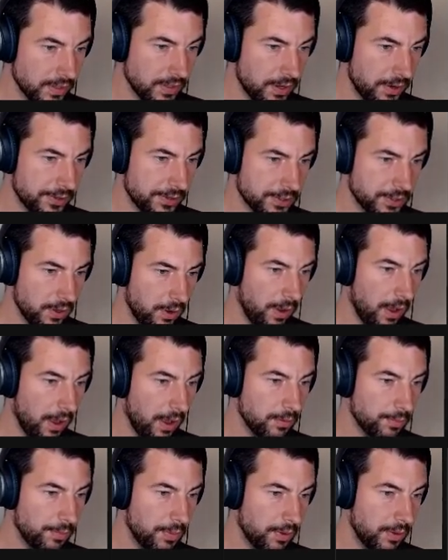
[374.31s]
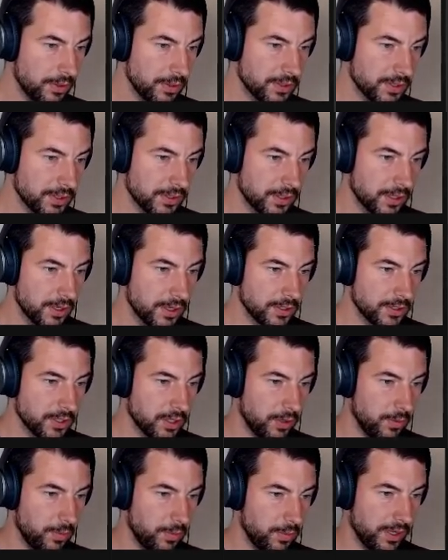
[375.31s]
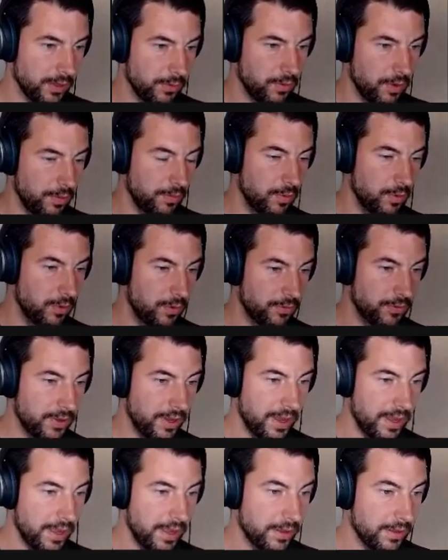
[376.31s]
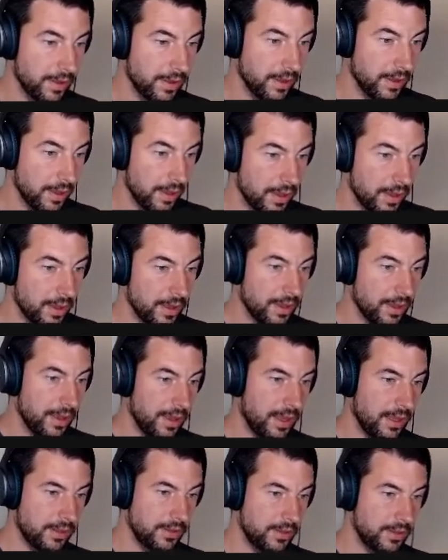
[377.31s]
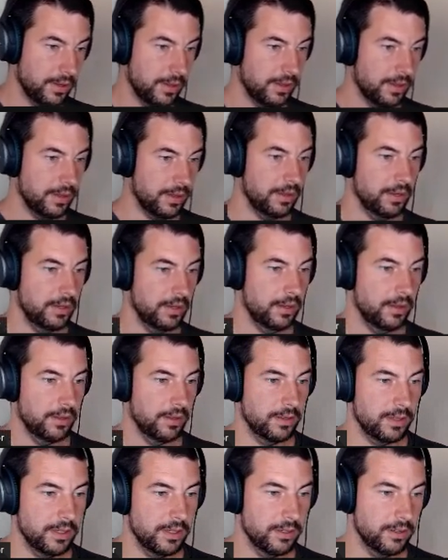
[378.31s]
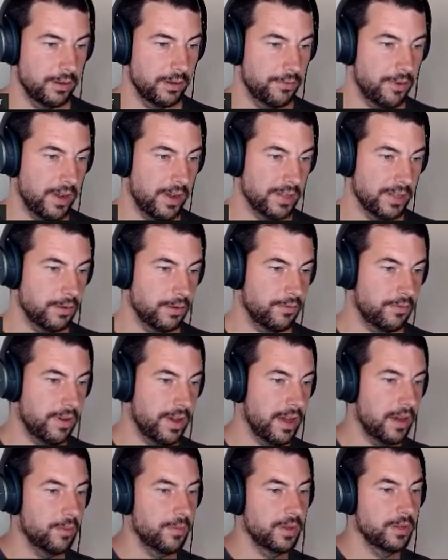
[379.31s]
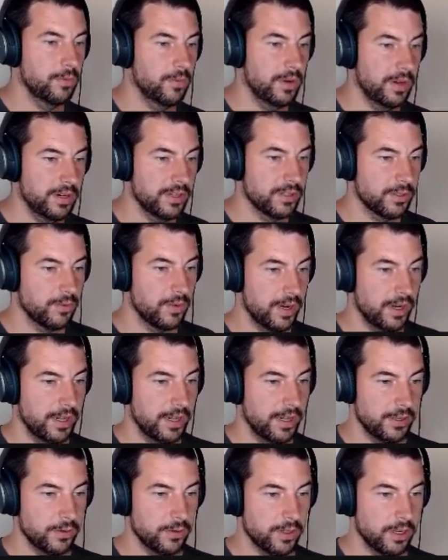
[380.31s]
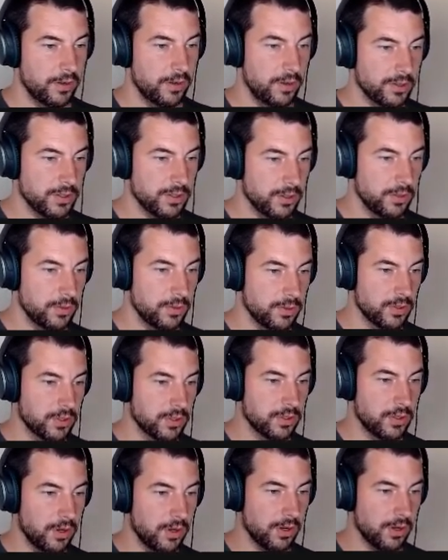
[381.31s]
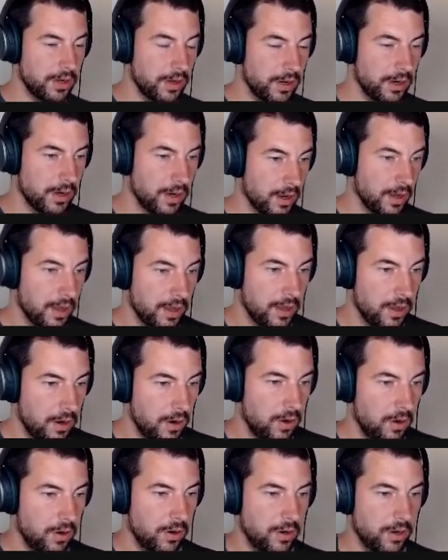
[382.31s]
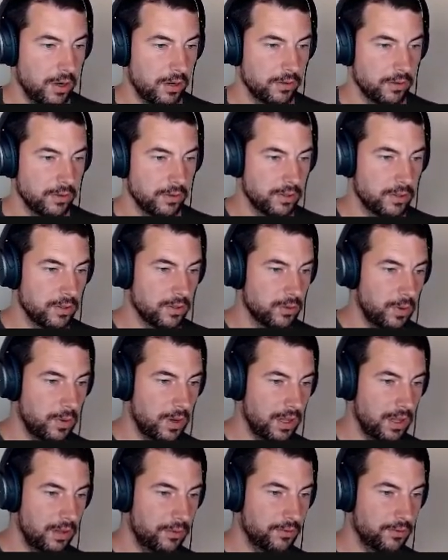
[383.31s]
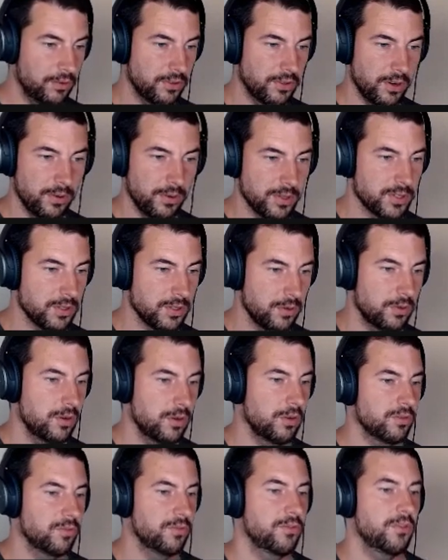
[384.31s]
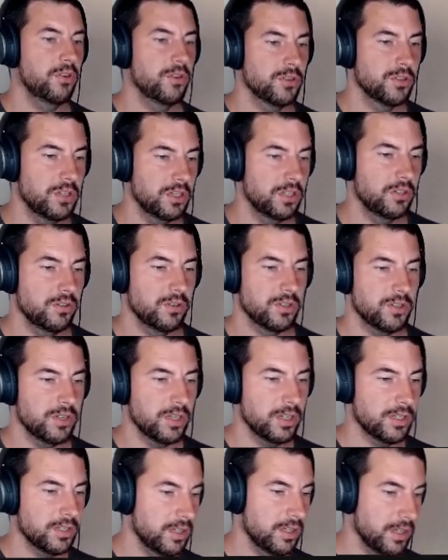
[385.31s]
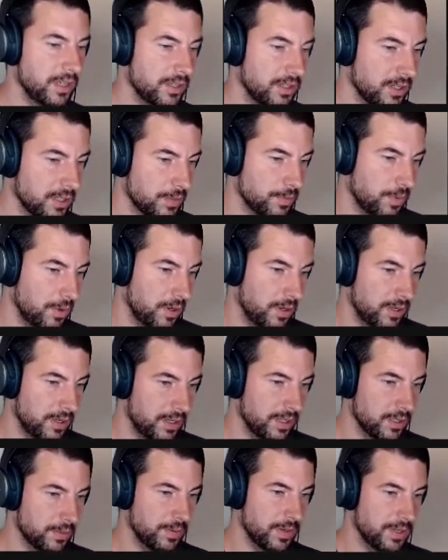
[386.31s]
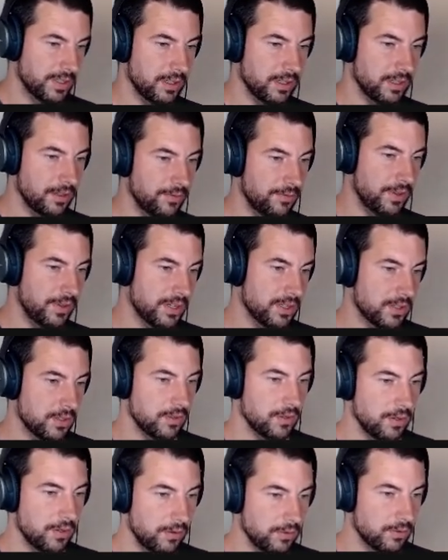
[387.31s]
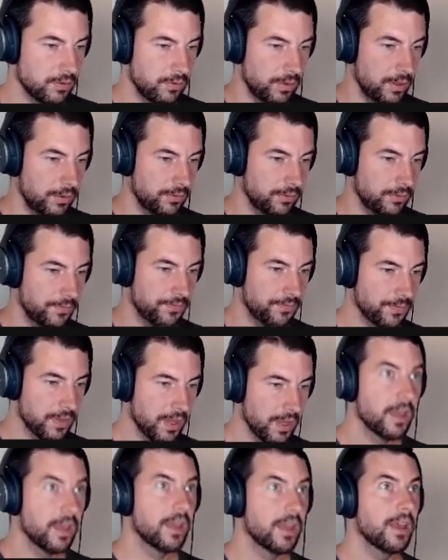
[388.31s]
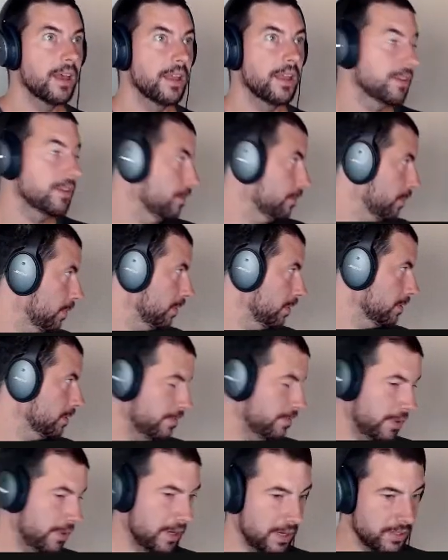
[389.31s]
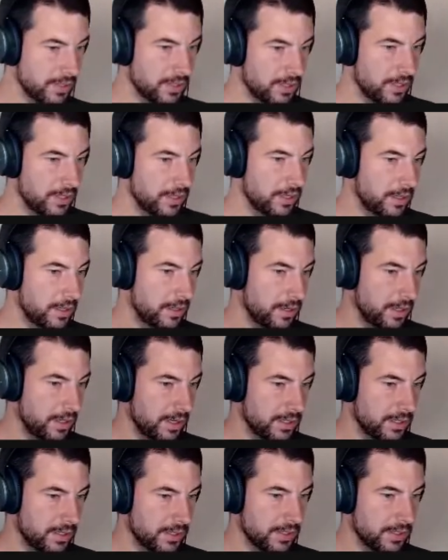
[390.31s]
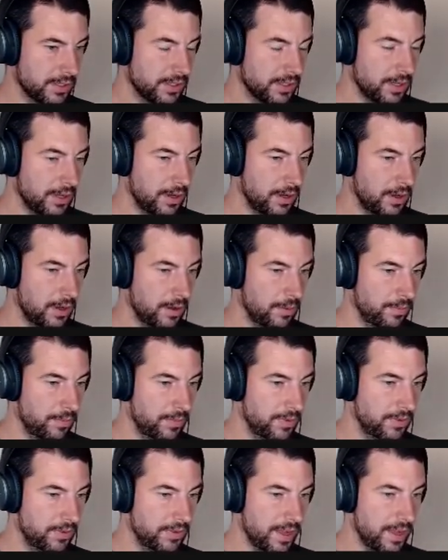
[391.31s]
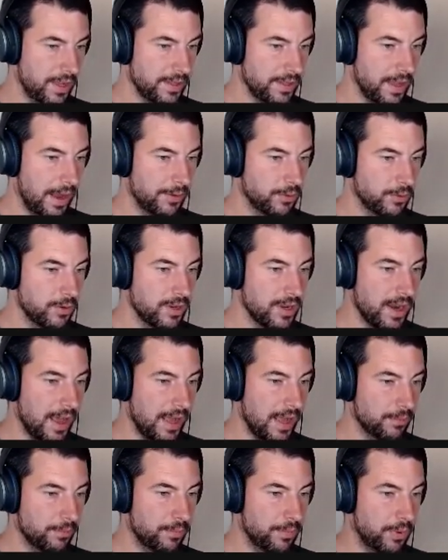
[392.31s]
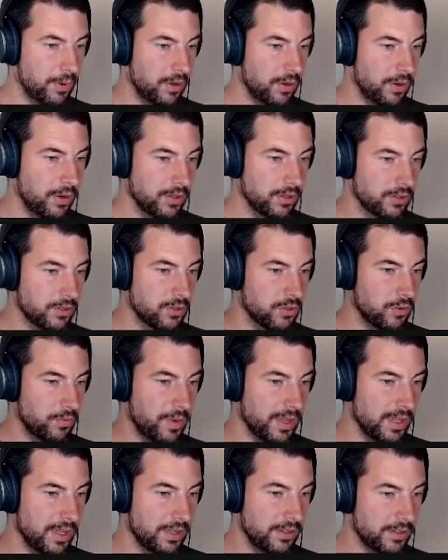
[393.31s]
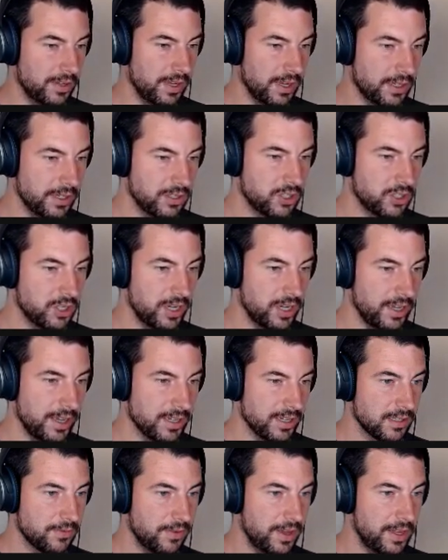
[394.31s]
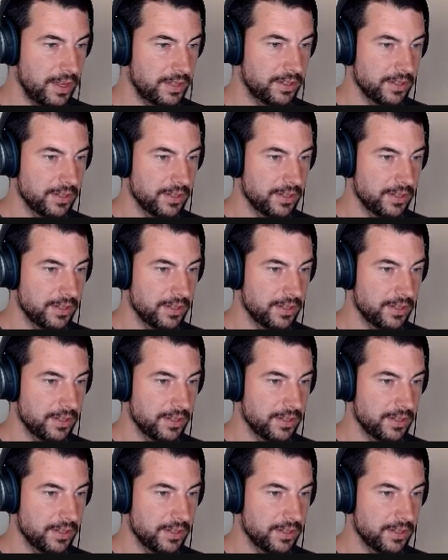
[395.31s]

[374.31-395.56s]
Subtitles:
There is no outputs, so we can remove that. And then here defines environment where it's running. You can also use Docker for Node 12. There is no Node 14 or 16 at this point. It's basically fixed to Node 12. And the important part here is that I do not point to my index.js file.